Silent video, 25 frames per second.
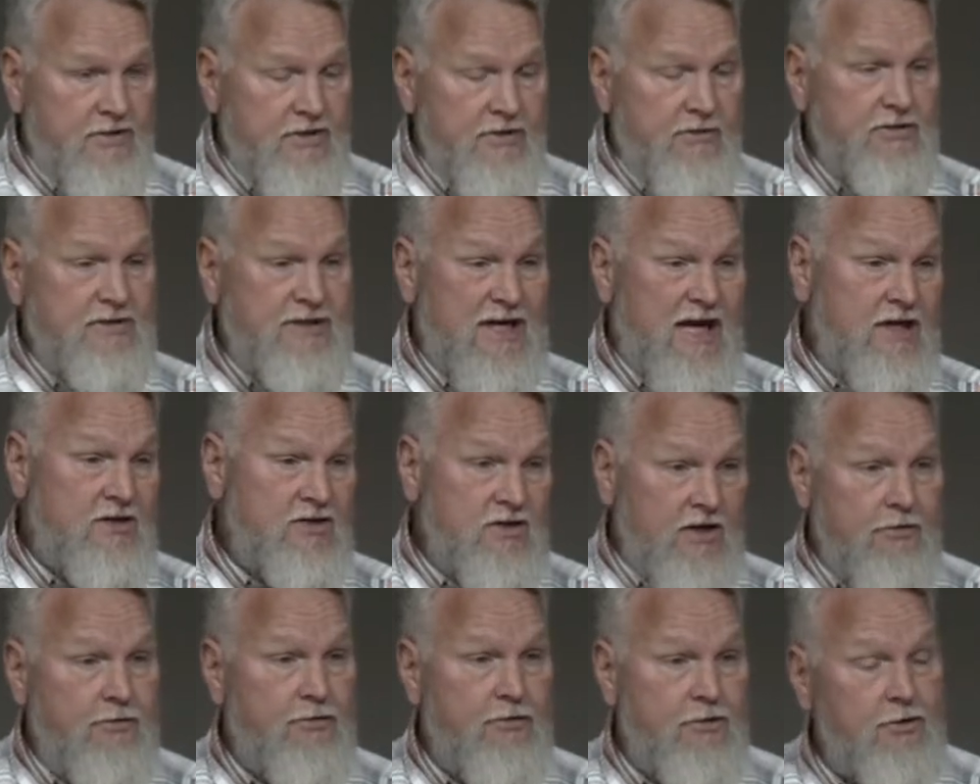There was
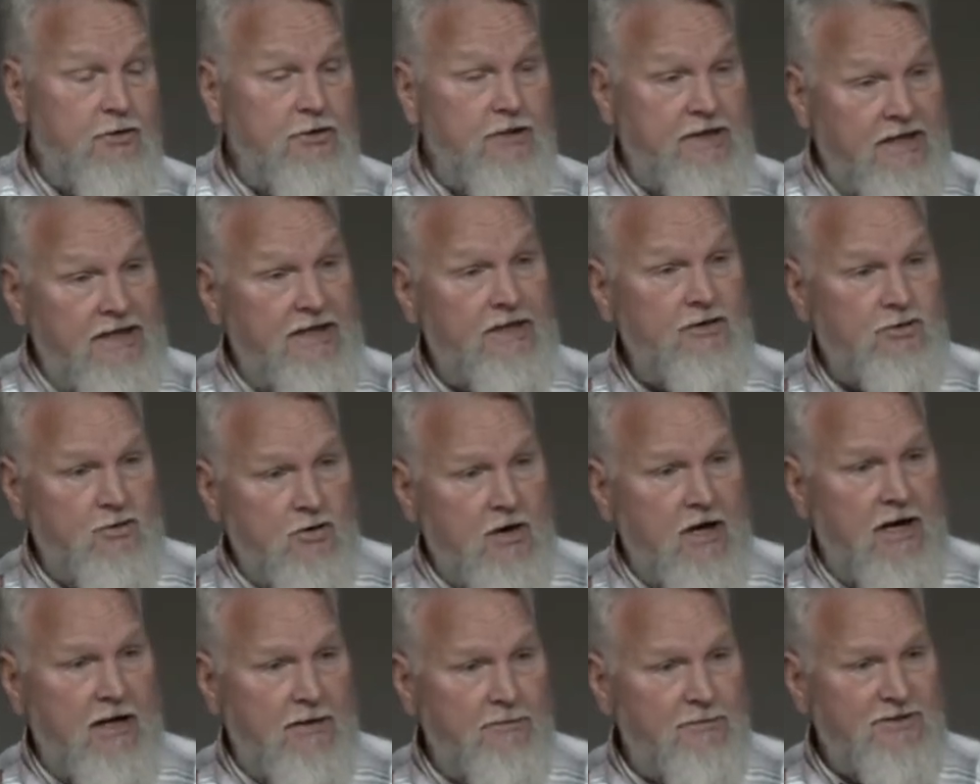actually 13
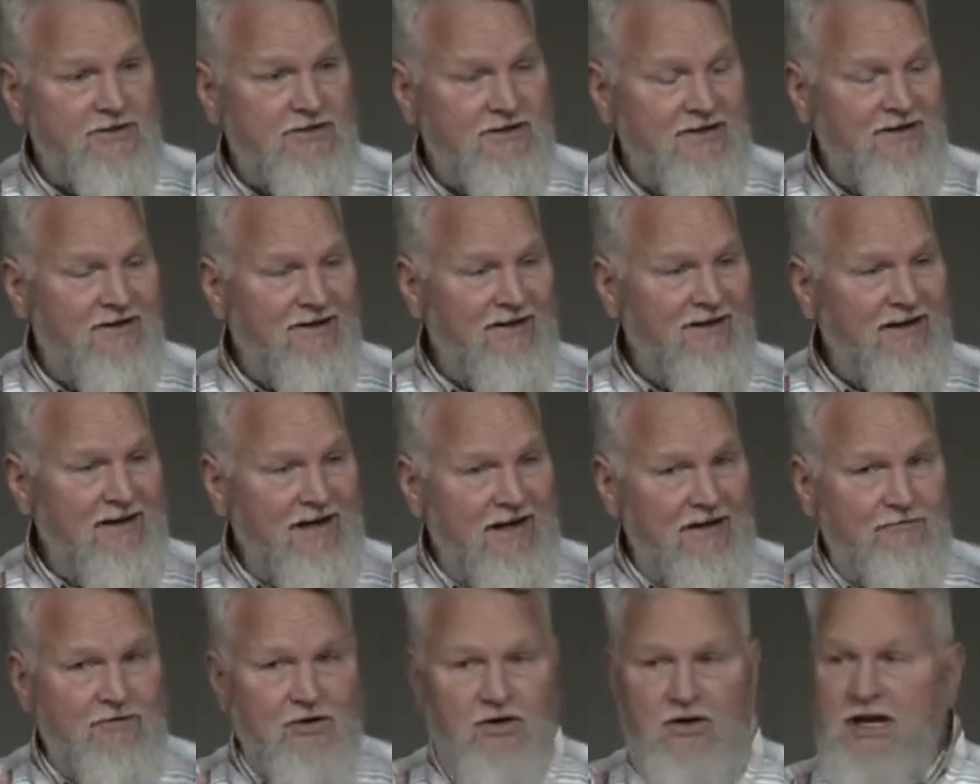tribes
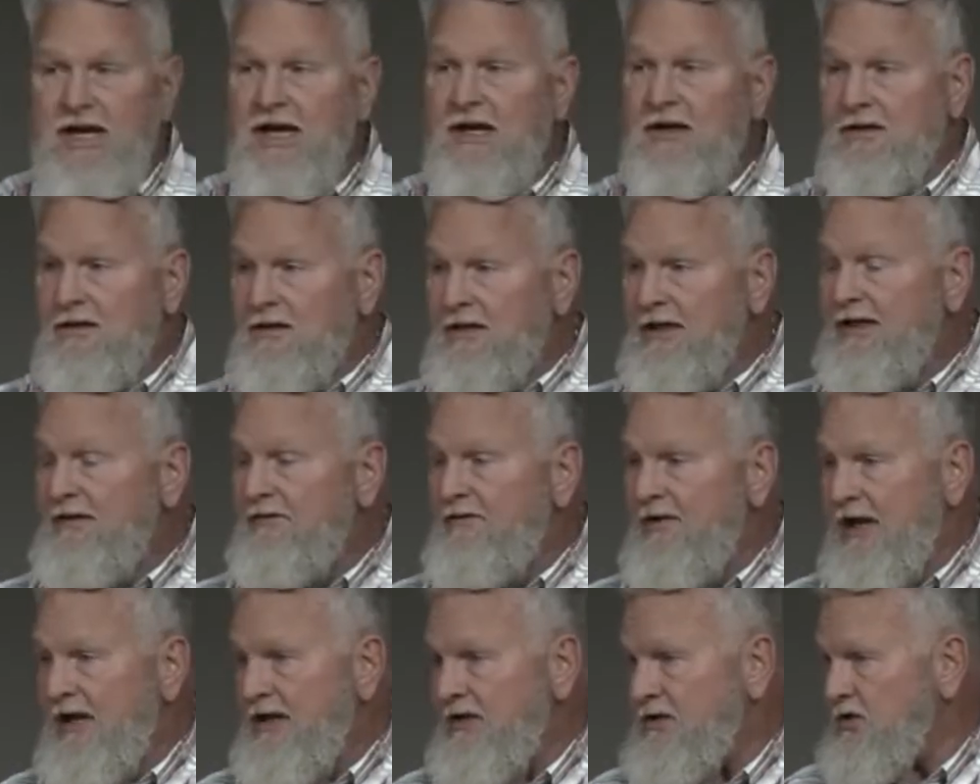if you counted
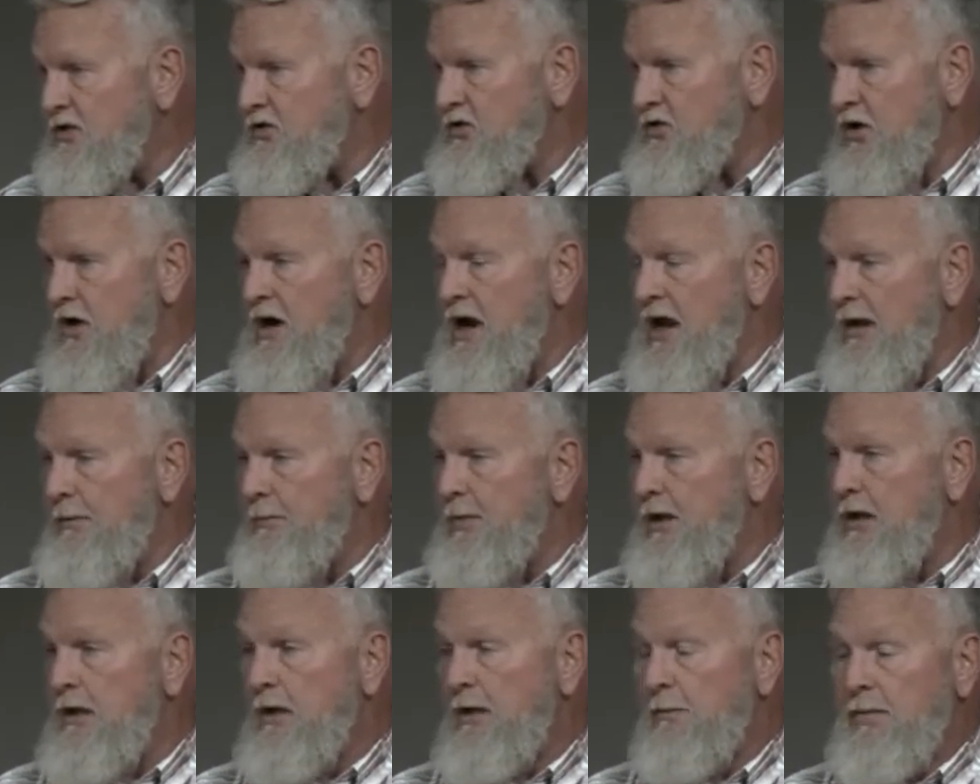Levi as a tribe,
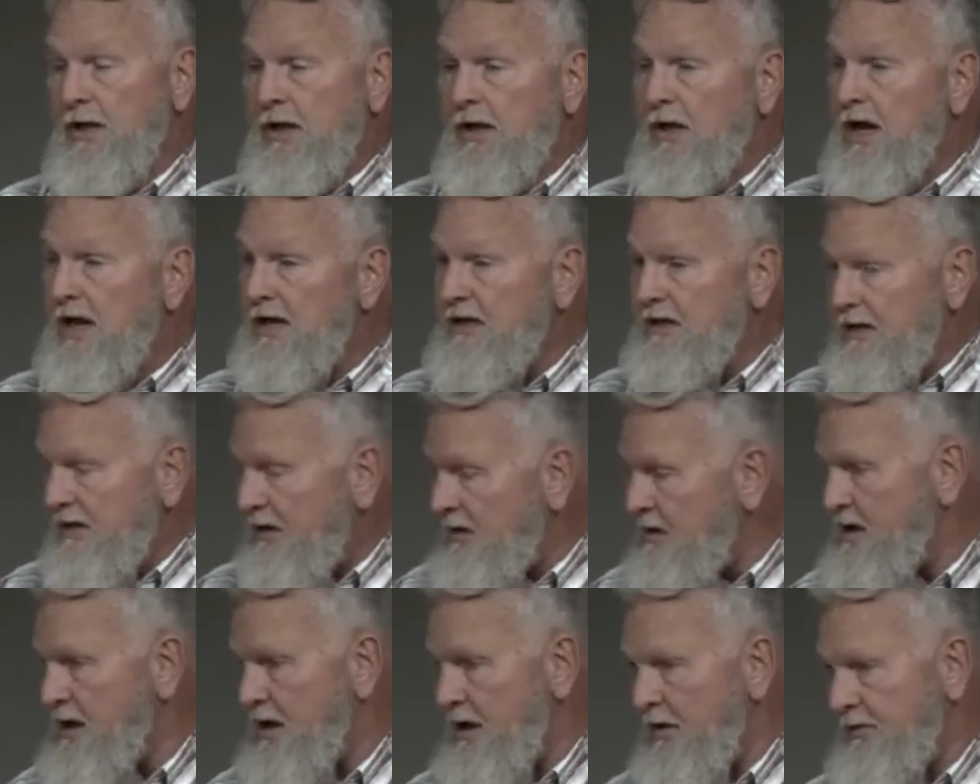but God
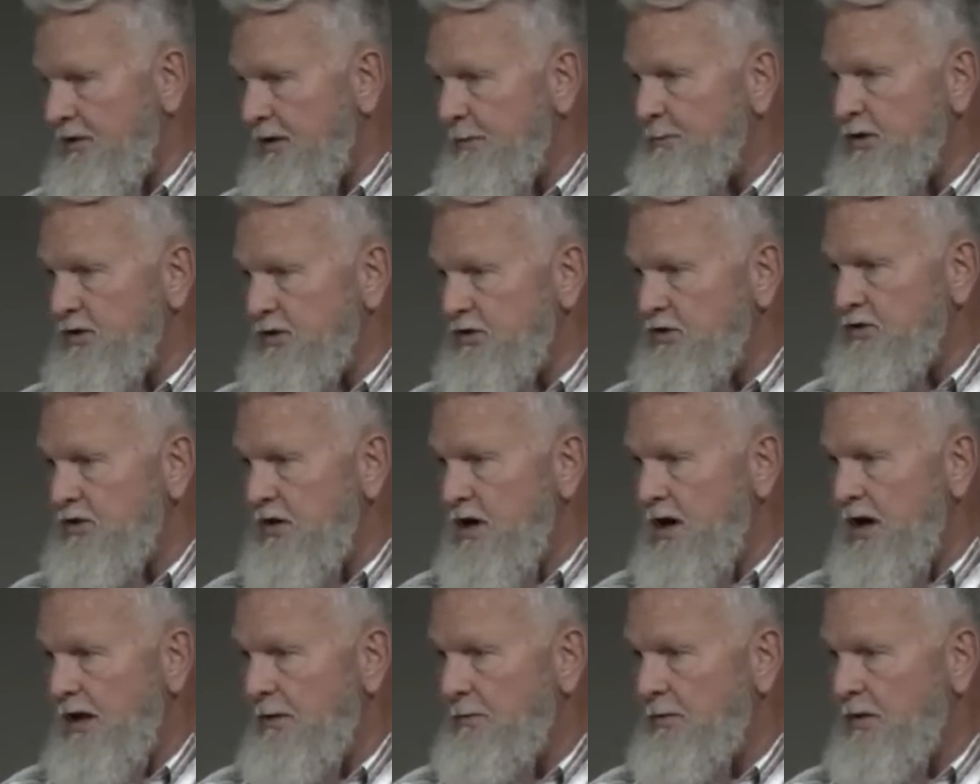didn't count them as a
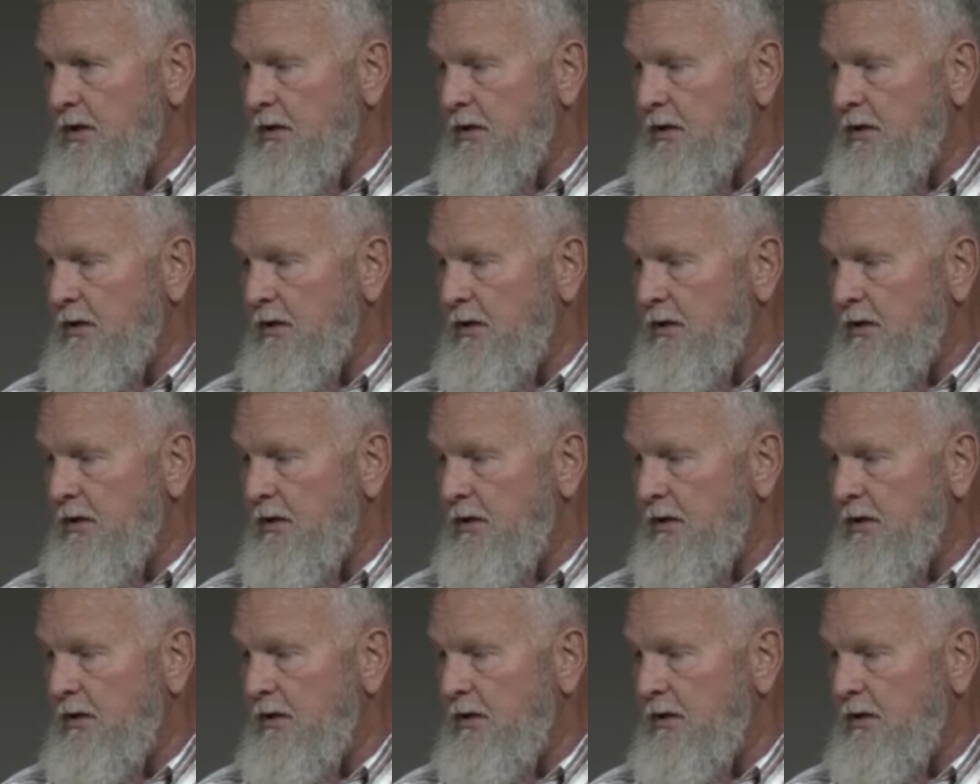tribe.